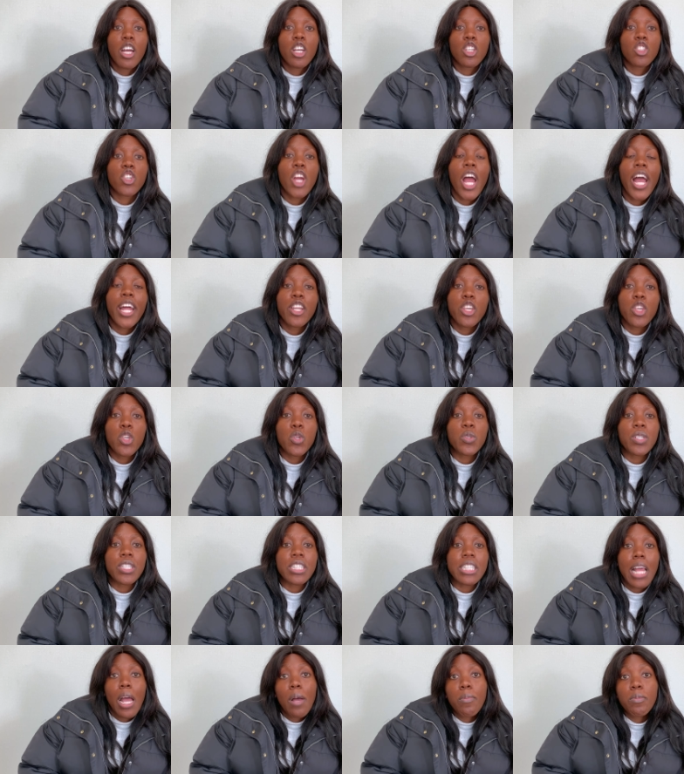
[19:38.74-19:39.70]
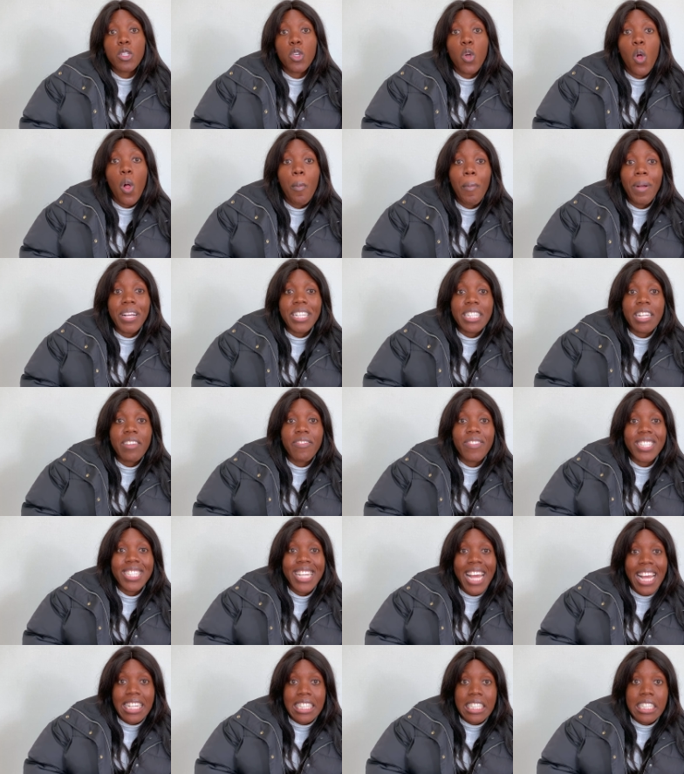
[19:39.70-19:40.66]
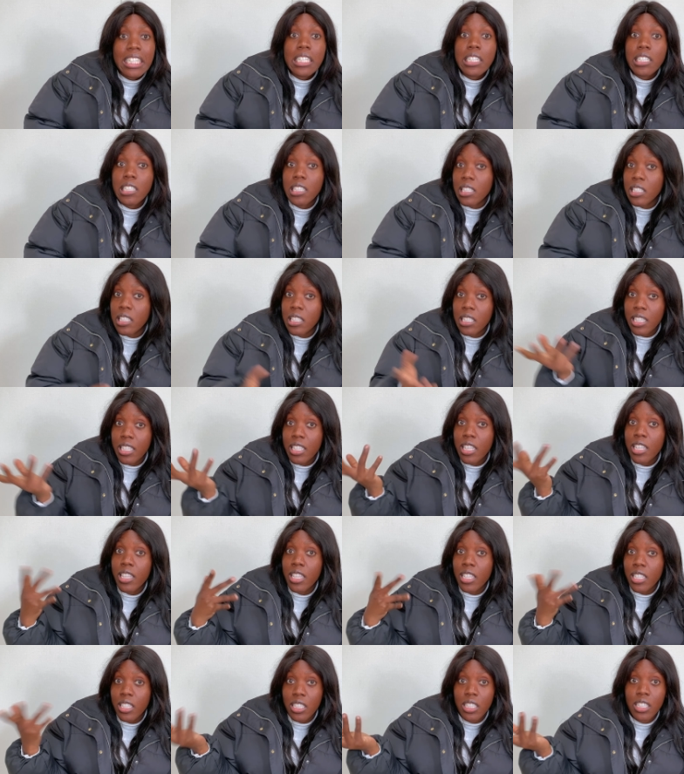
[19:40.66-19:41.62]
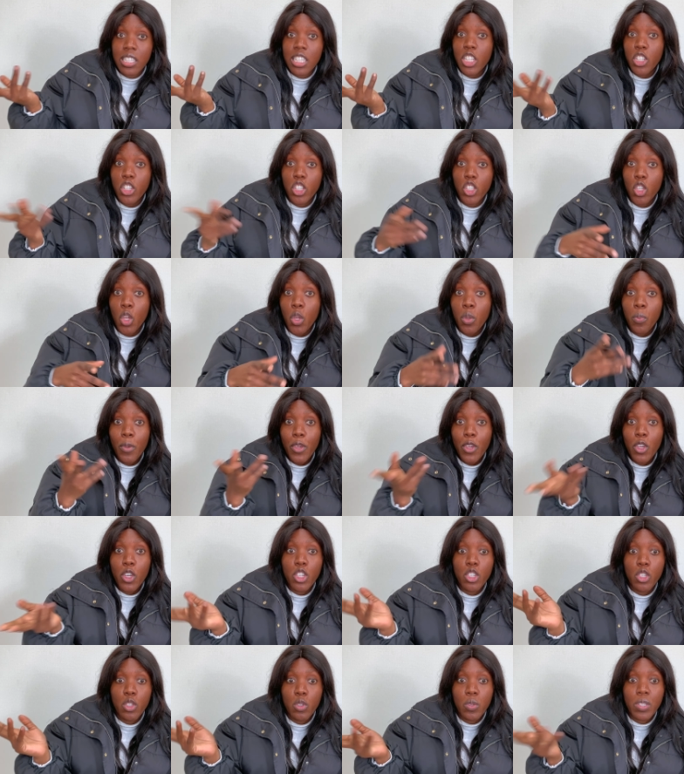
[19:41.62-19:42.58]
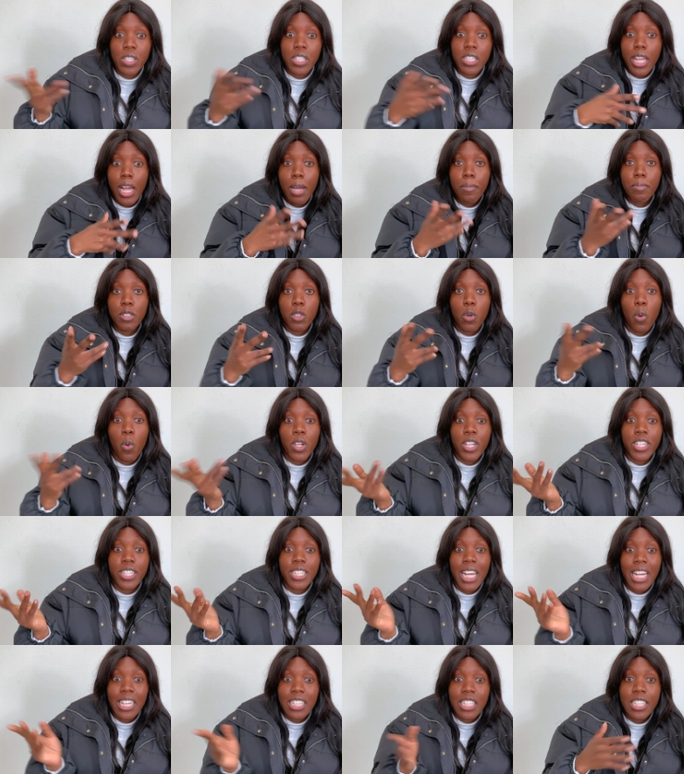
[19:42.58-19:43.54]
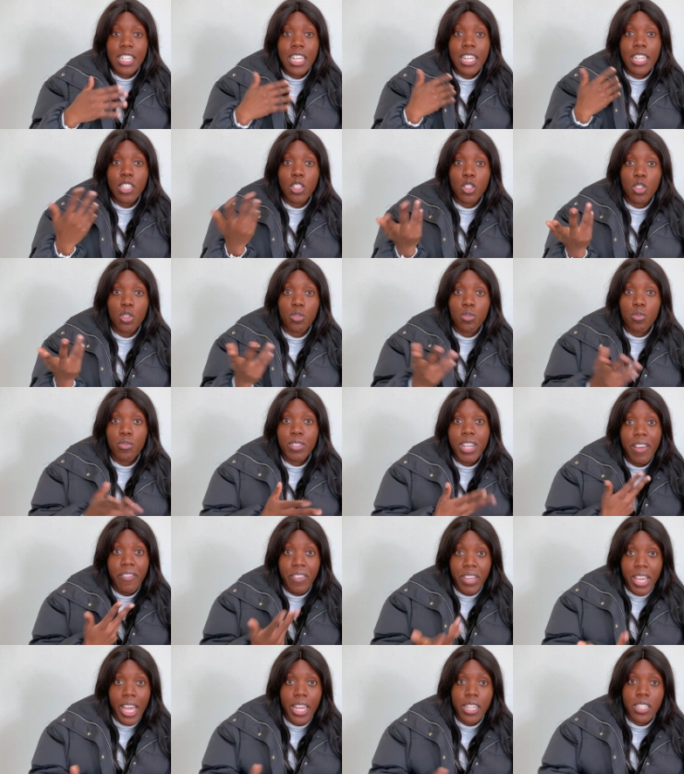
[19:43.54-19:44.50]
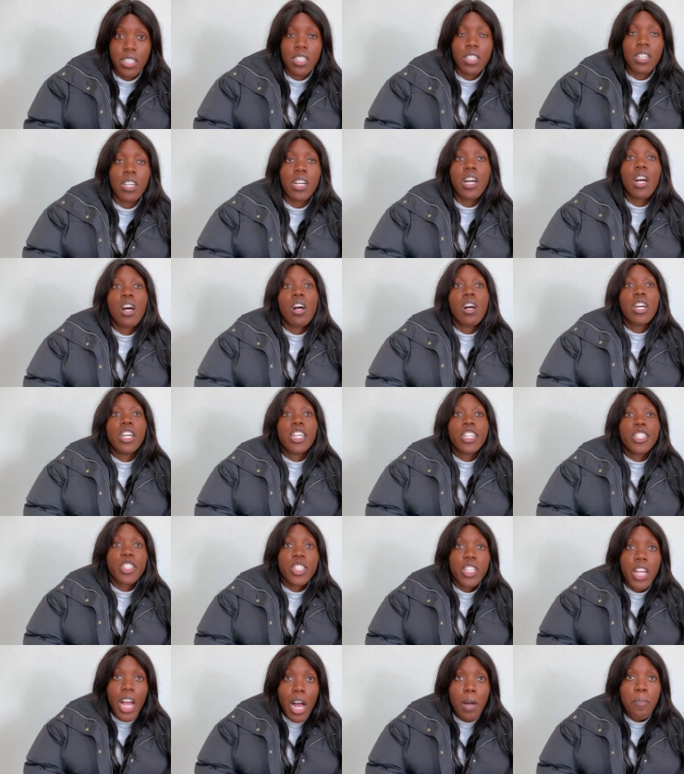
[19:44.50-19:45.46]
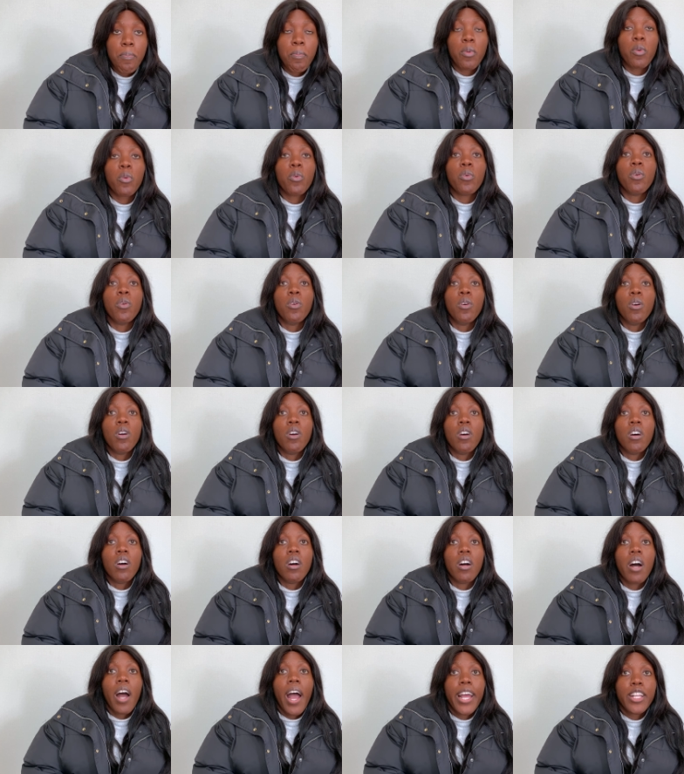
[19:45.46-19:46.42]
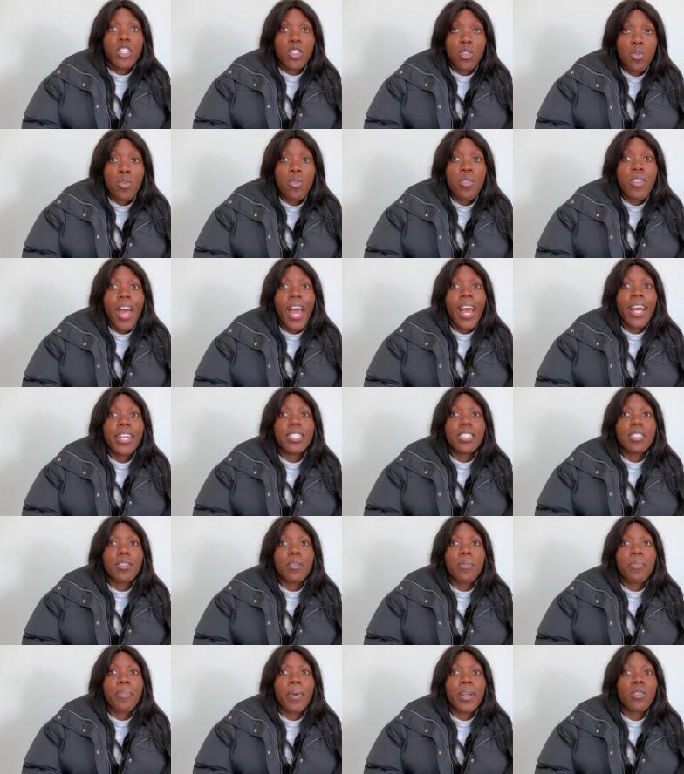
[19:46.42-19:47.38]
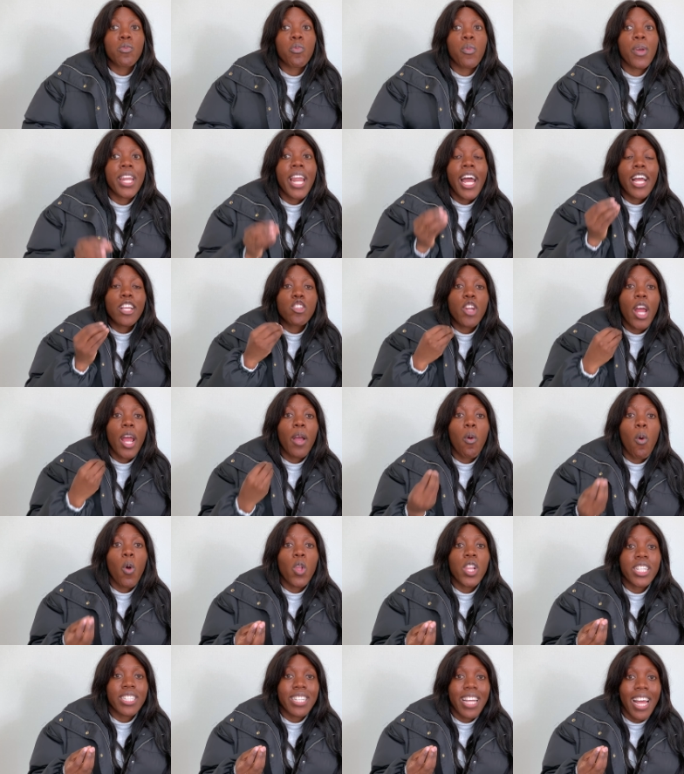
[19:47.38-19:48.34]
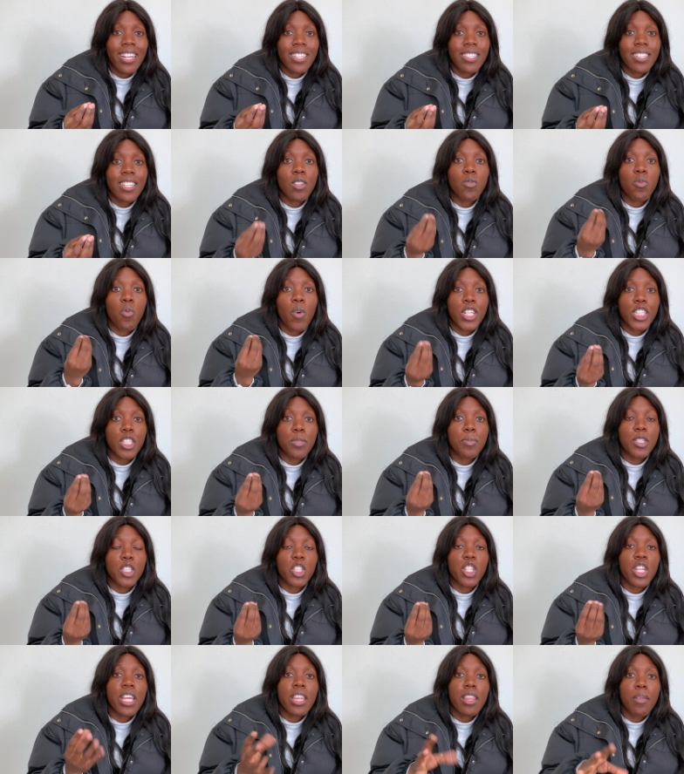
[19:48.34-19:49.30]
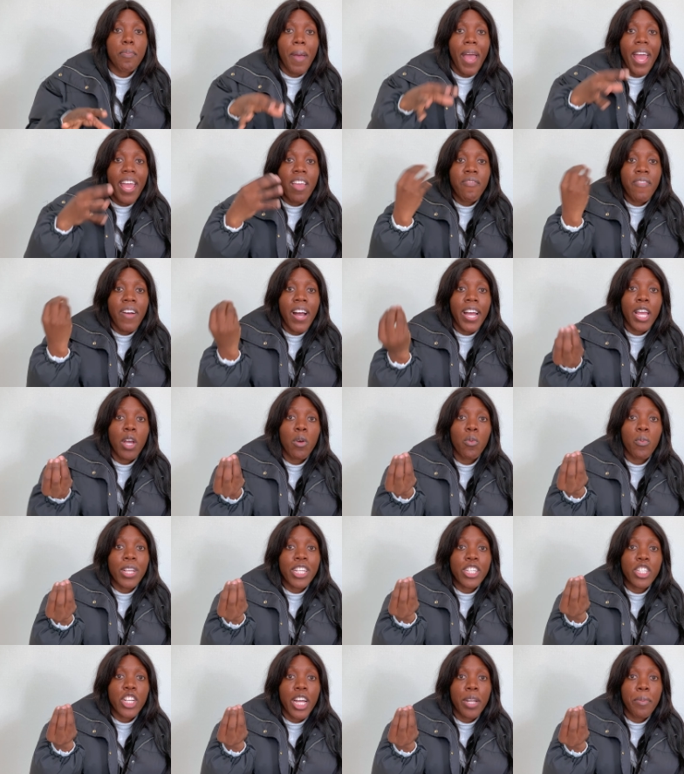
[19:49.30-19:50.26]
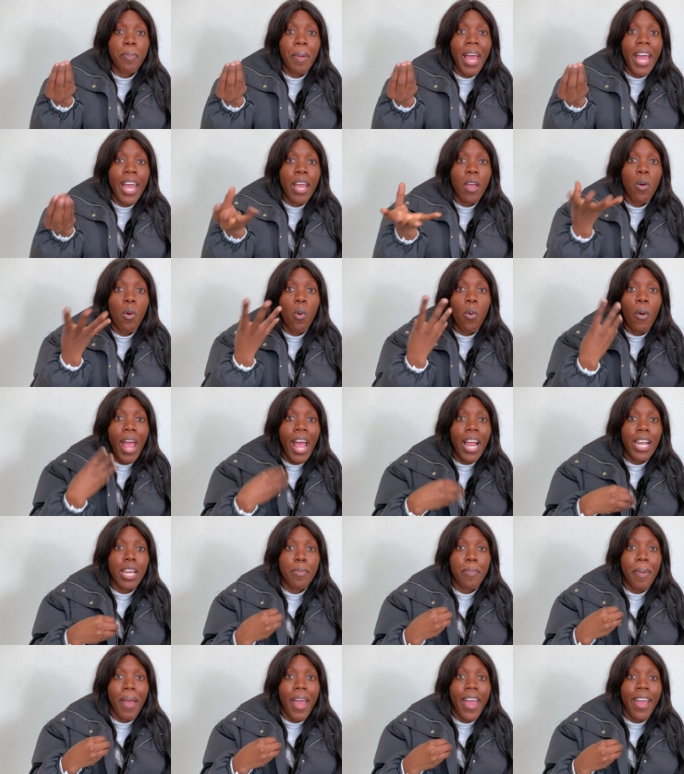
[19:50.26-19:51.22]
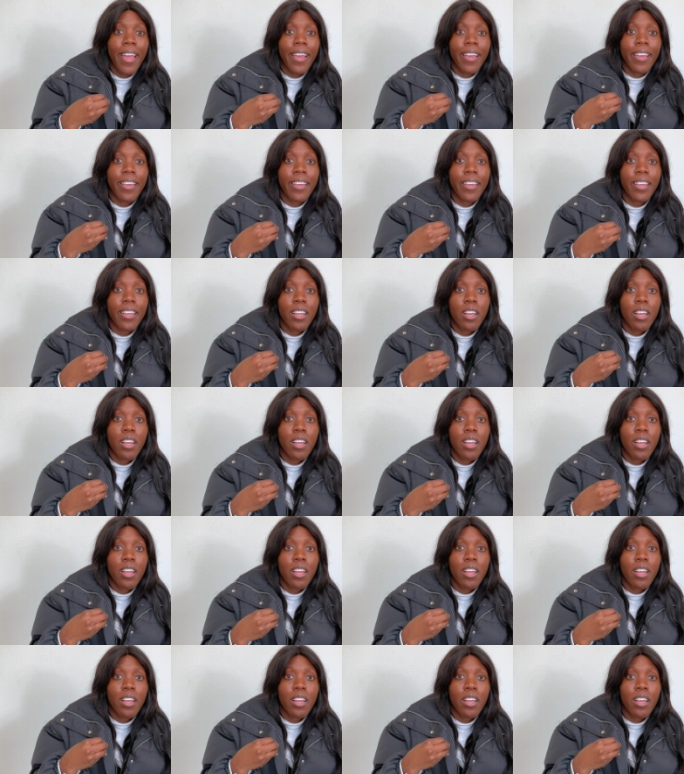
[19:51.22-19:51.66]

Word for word: try to use this app to call myself a taxi because this teacher told me you can use this app to call a taxi and to navigate. Shapo, I do that, but when I try to call a taxi, it wants me to either pay via WeChat Pay or Alipay,